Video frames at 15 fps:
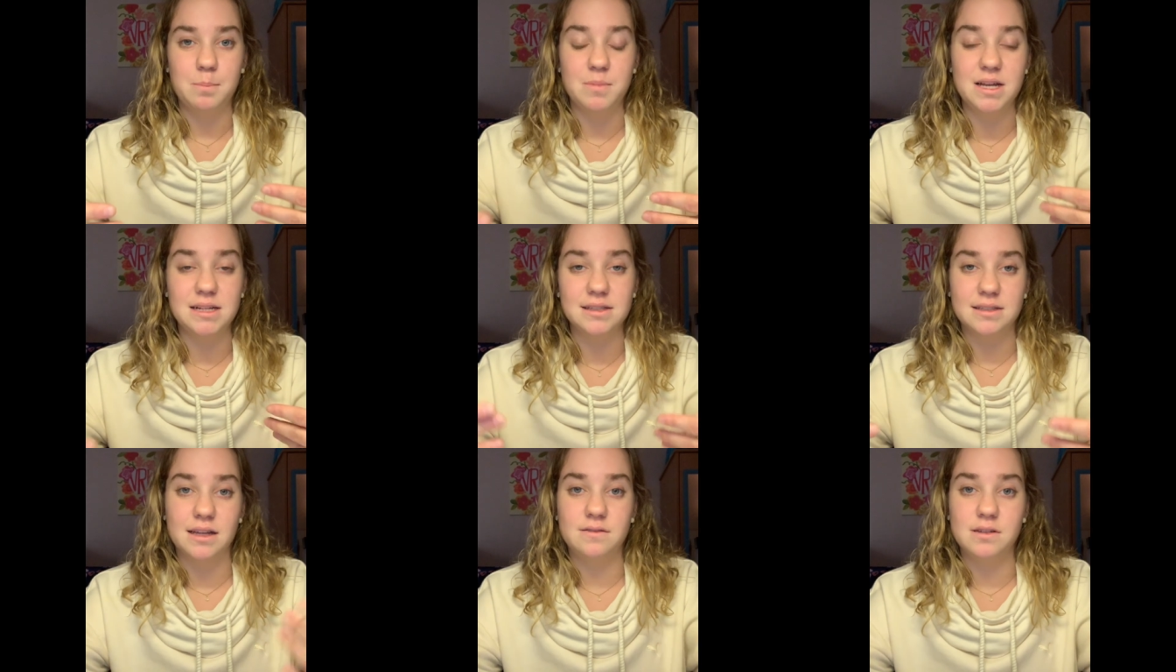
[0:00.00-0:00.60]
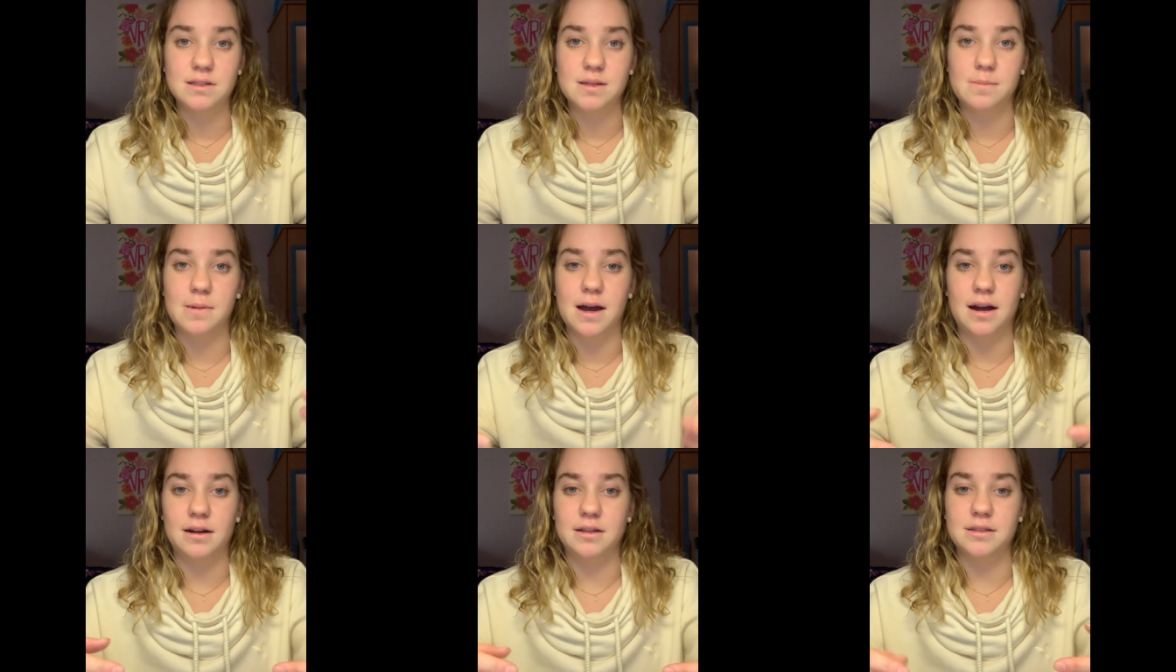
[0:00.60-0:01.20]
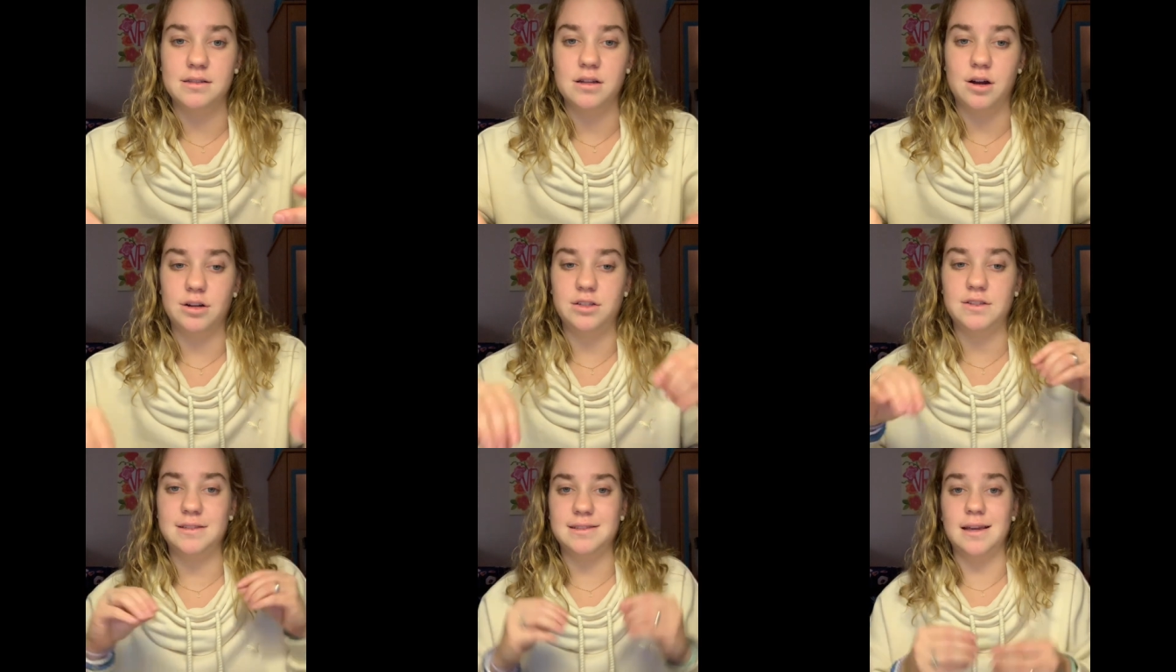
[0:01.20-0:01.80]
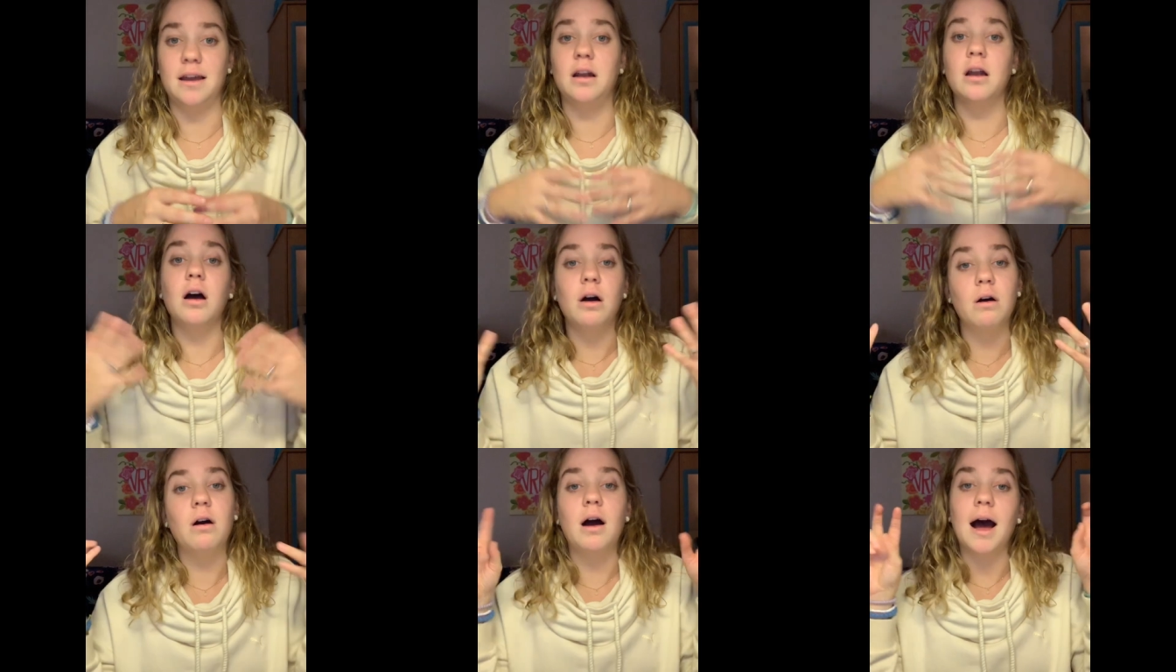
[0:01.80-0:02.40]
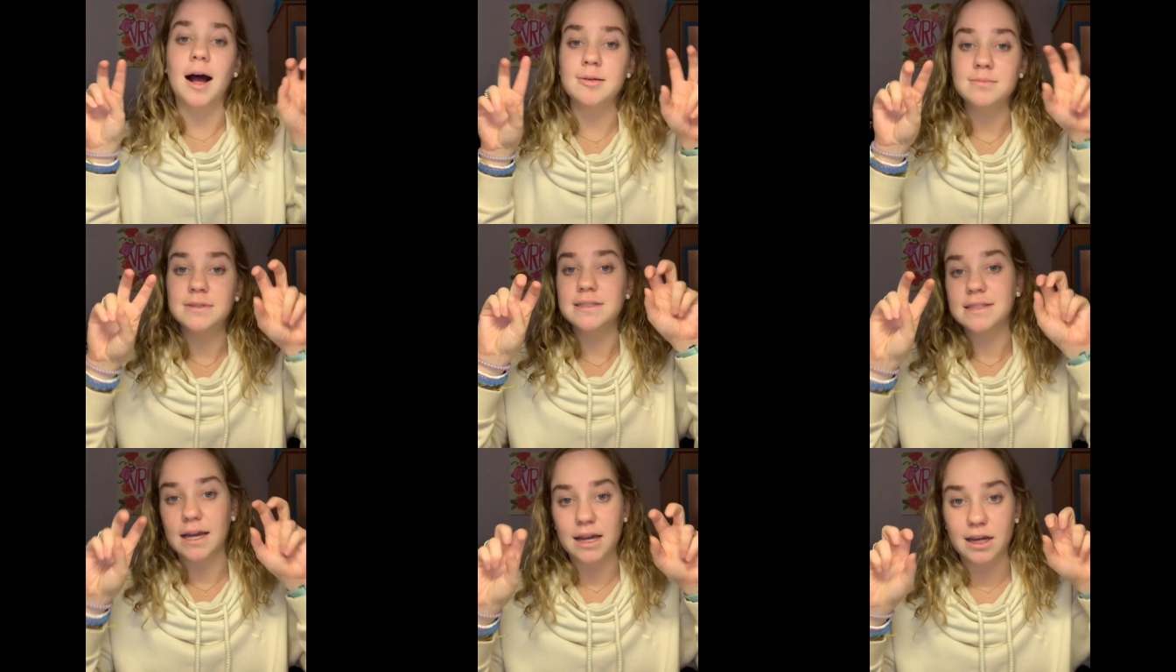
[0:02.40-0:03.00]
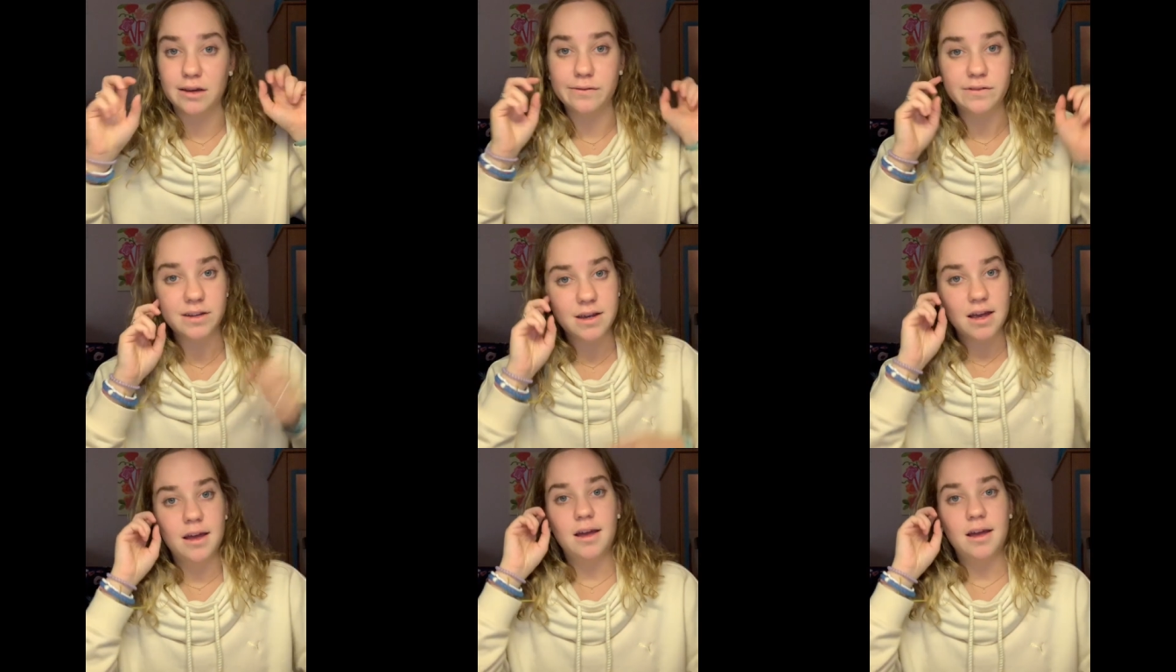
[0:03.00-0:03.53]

being saved is about is not just saying, oh, I'm saved.